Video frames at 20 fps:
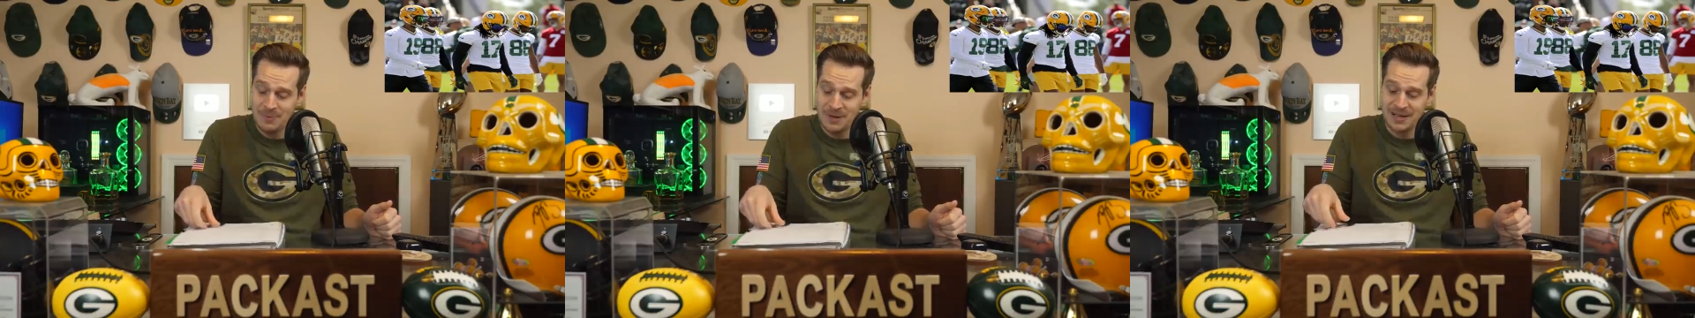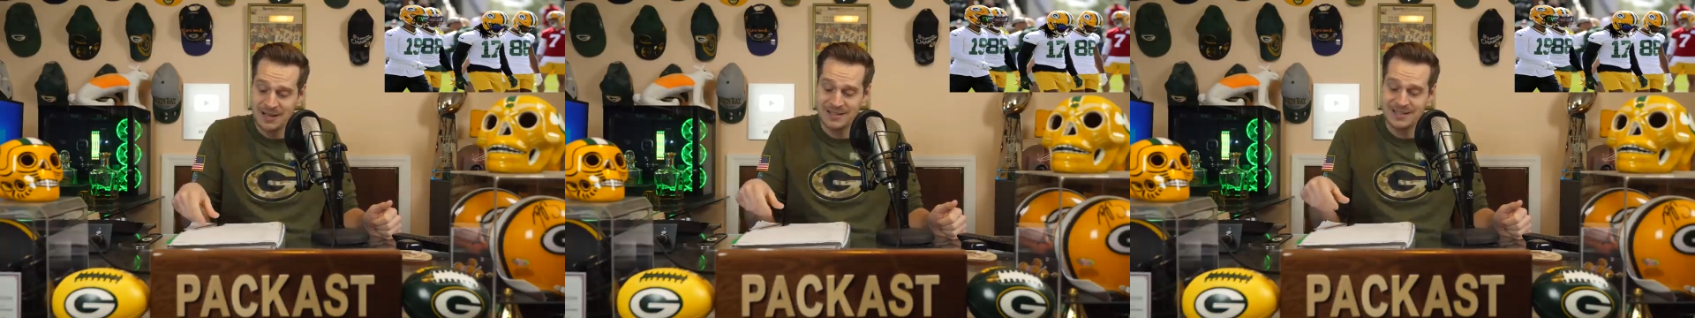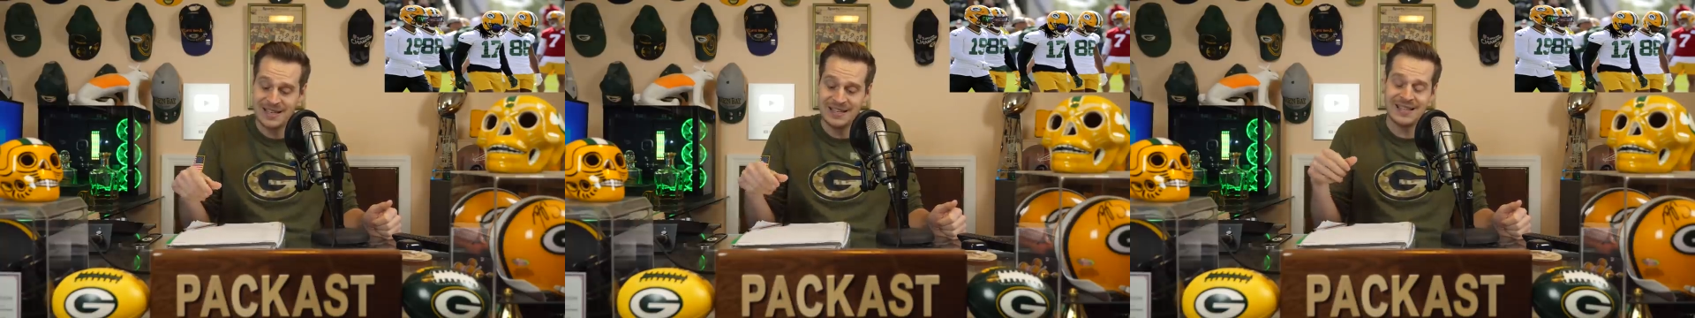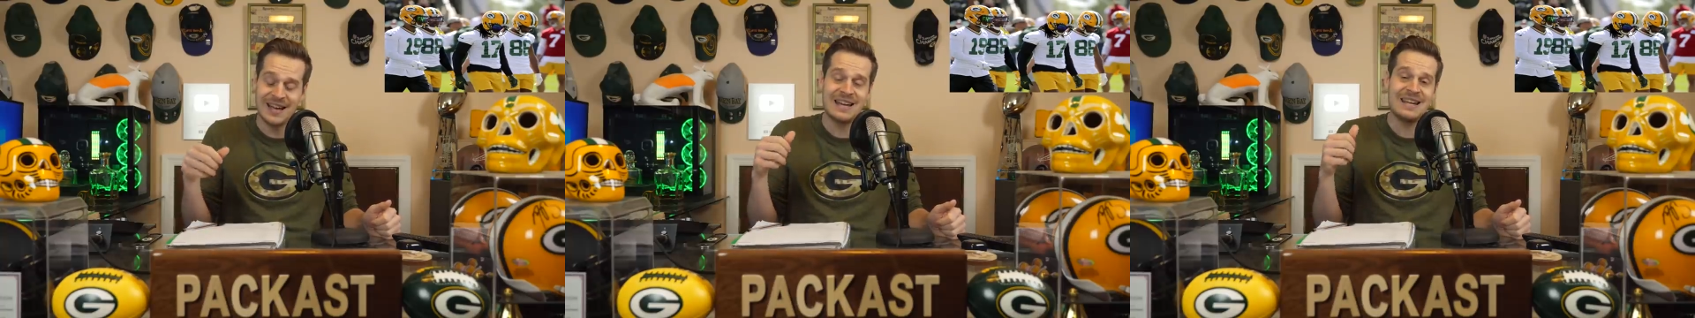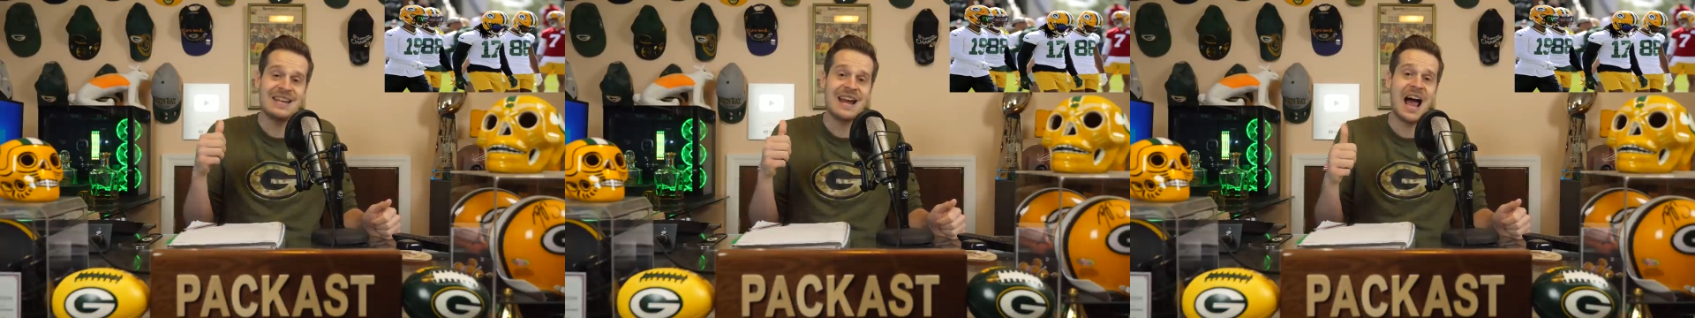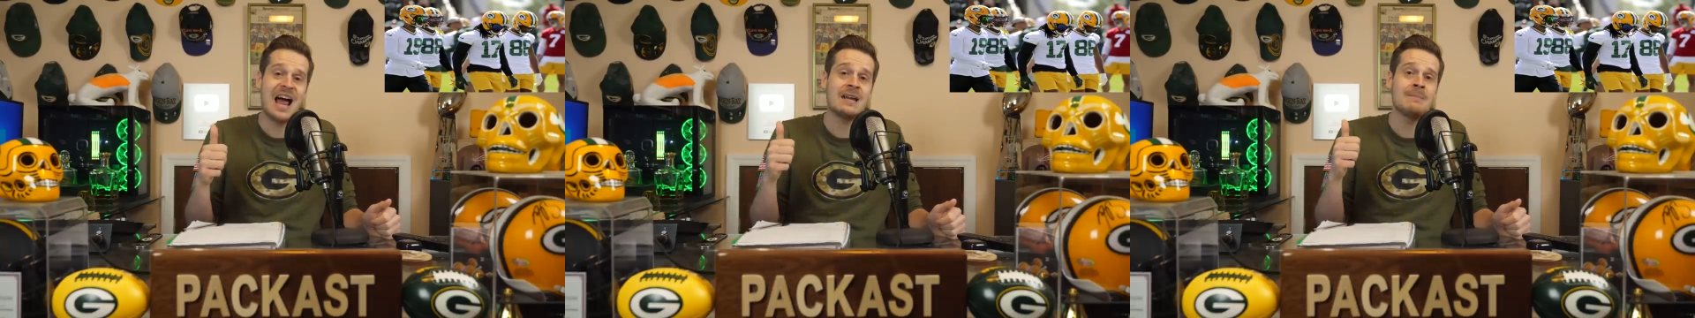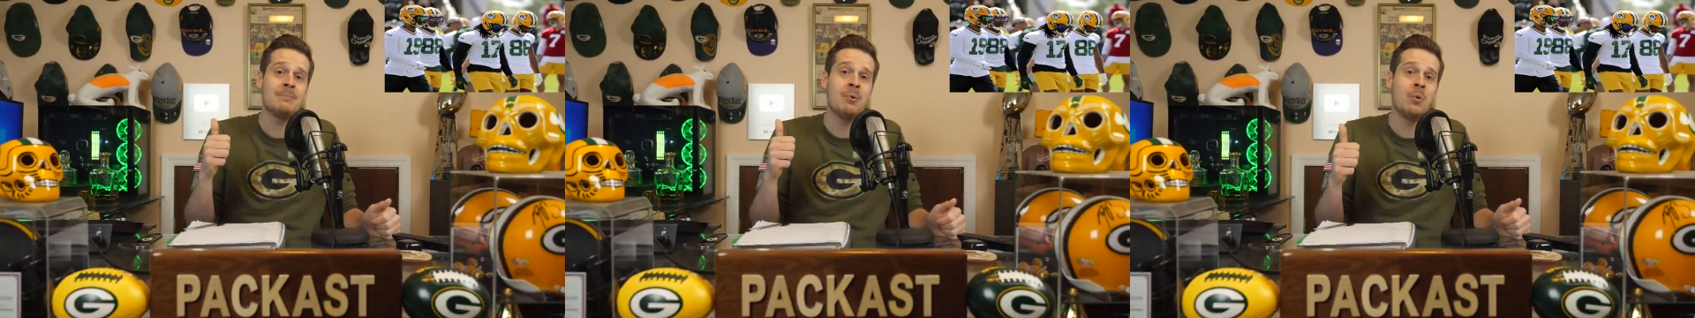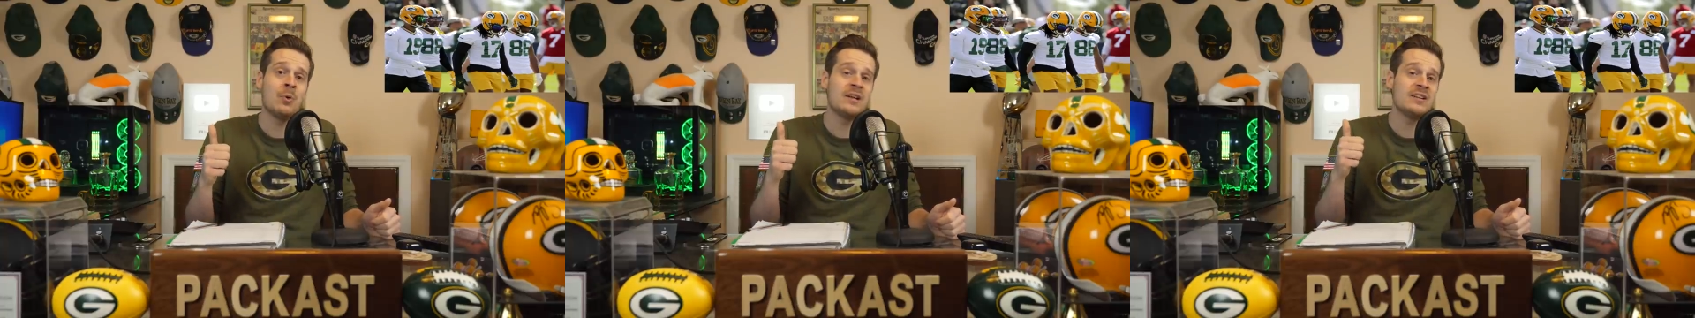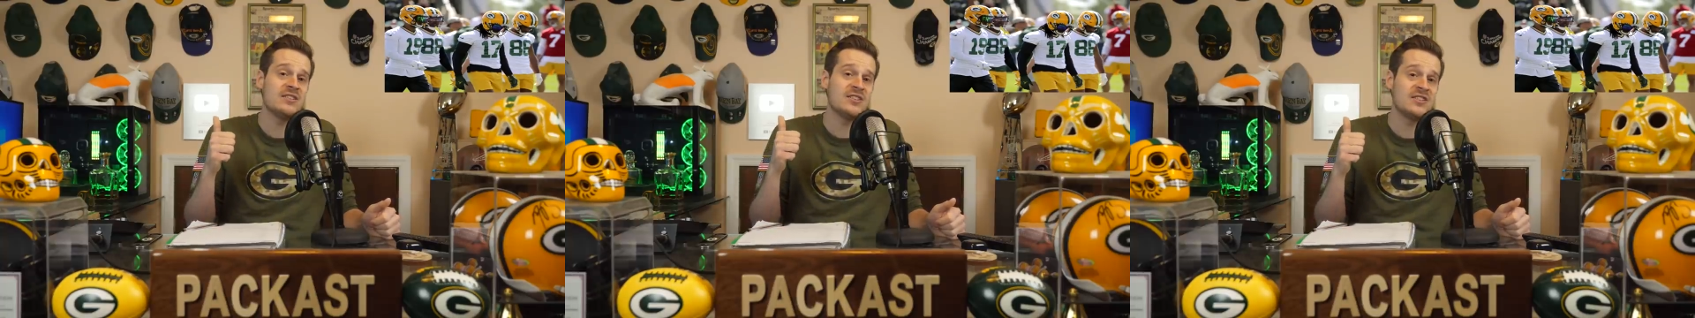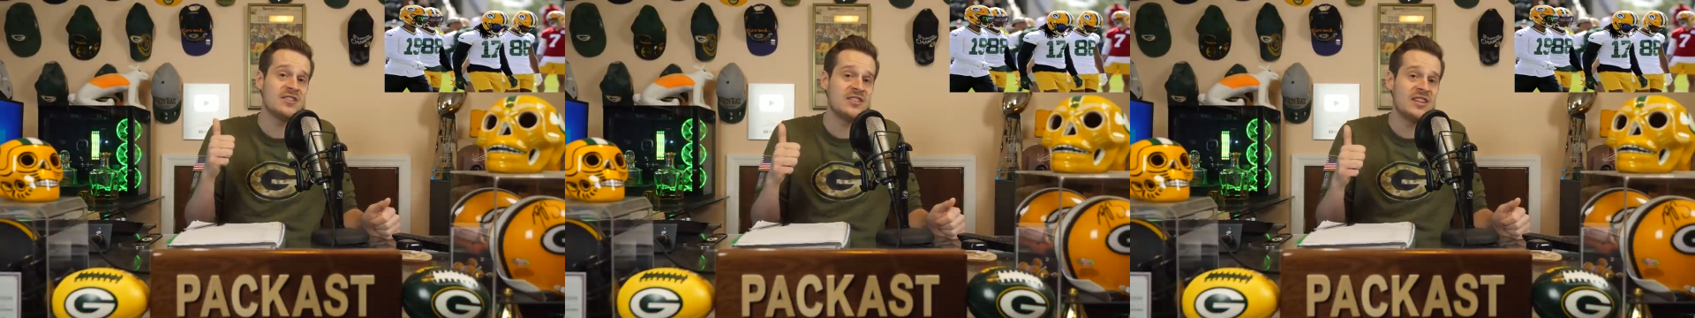because he's a nine
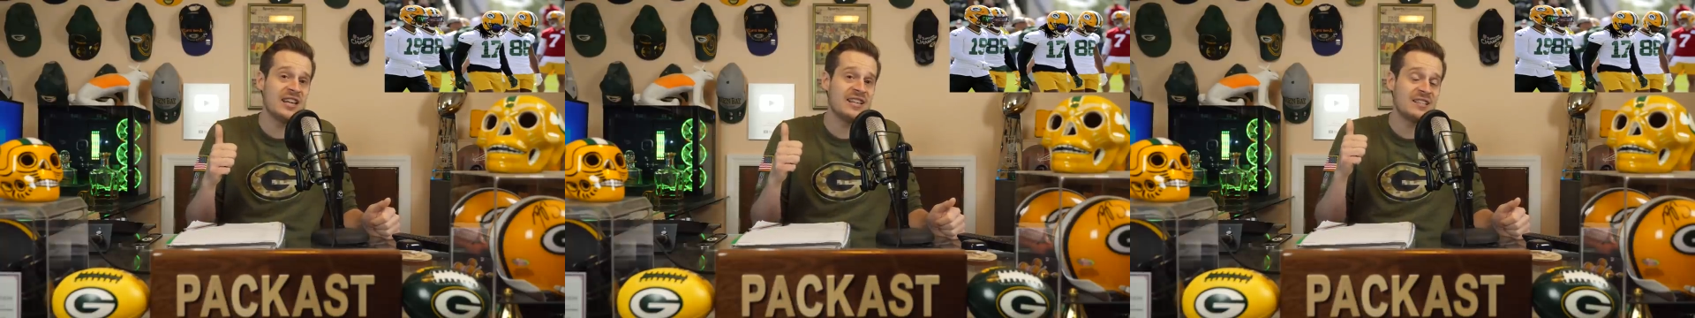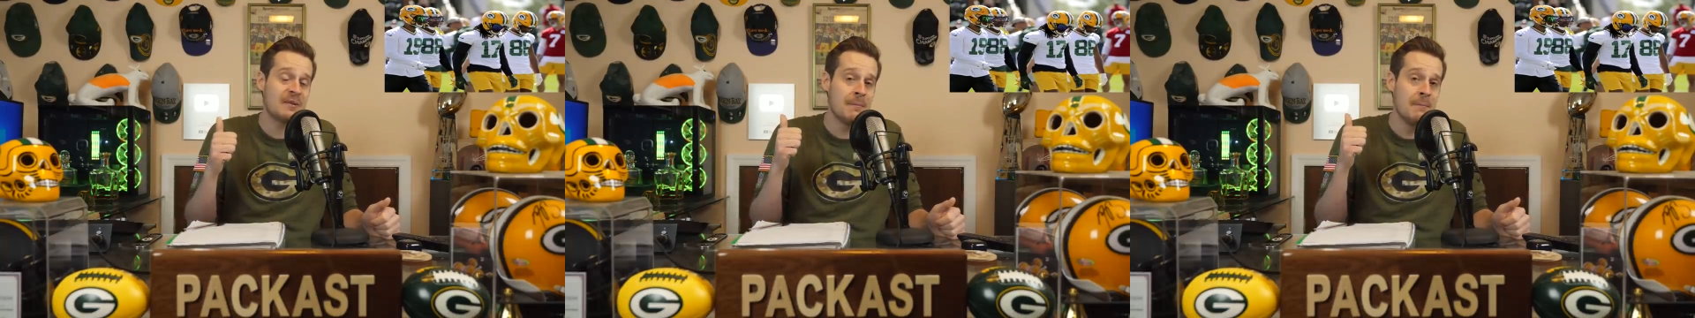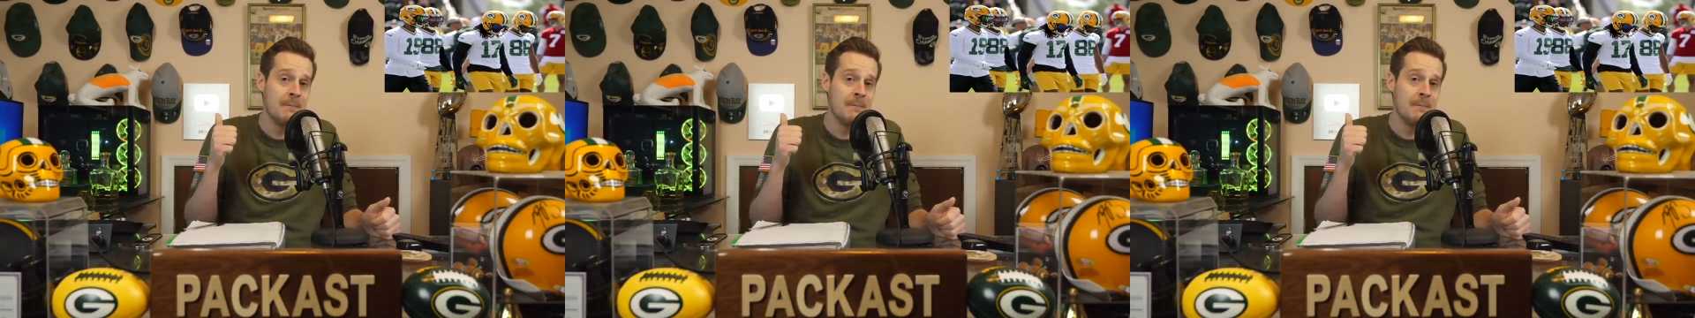point six